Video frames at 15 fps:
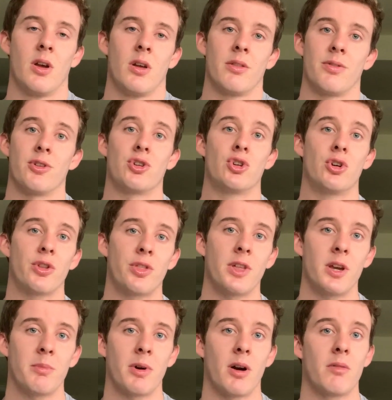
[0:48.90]
The good
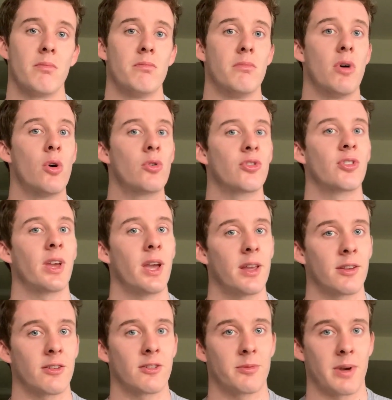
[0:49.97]
thing about most
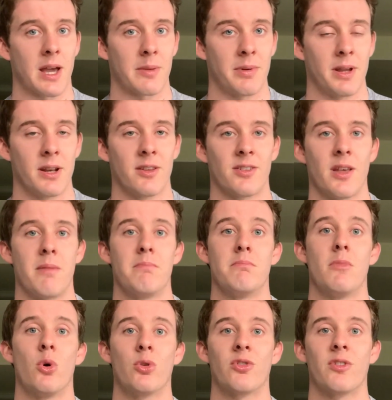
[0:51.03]
cases of back pain is that
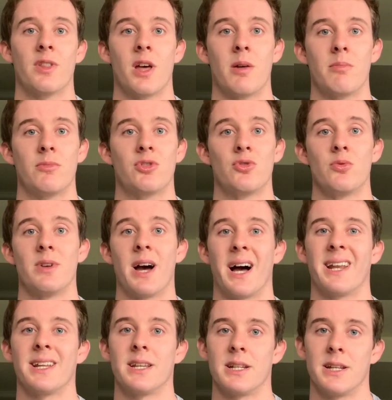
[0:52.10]
most of them do
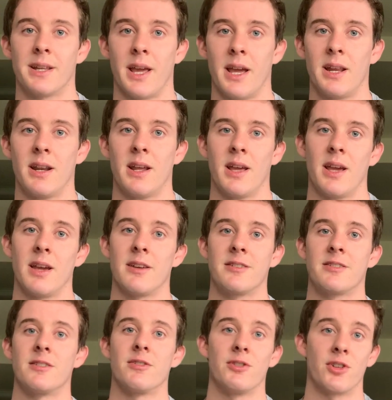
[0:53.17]
not indicate a
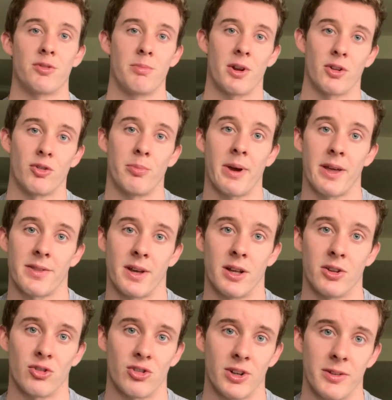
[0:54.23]
serious medical
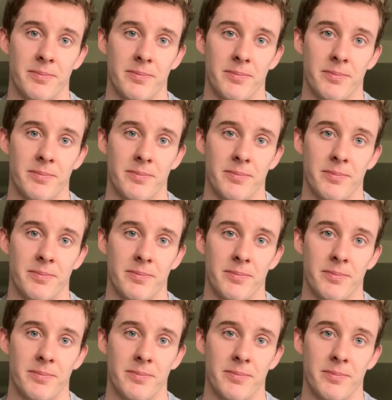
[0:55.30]
pathology.